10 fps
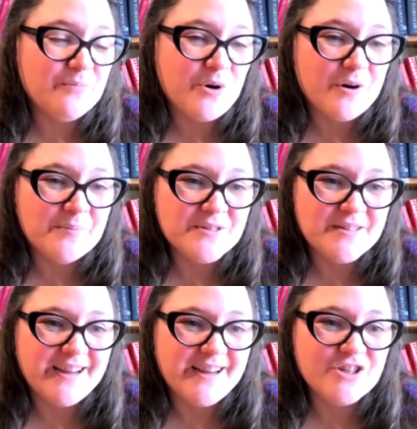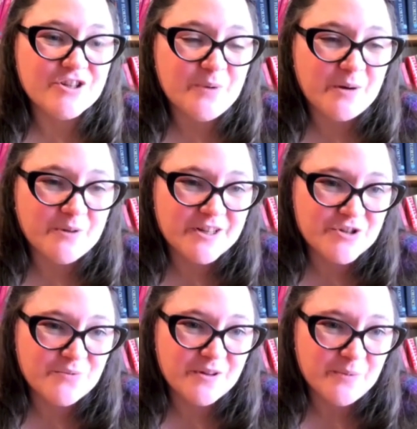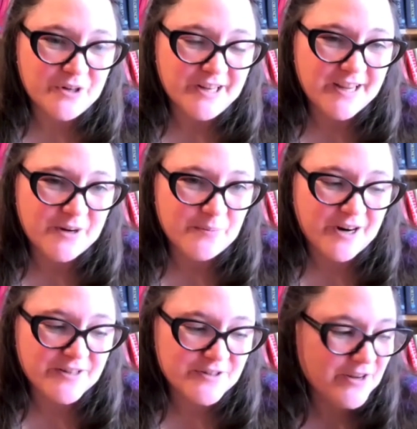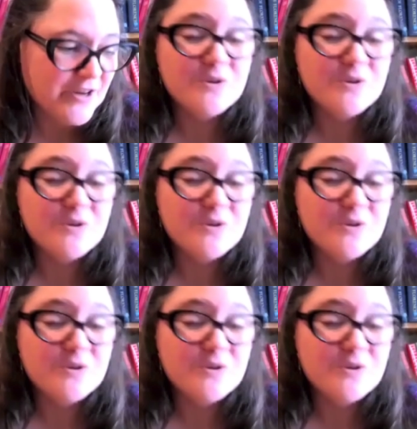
of poems that I just published with Milk and Cake Press,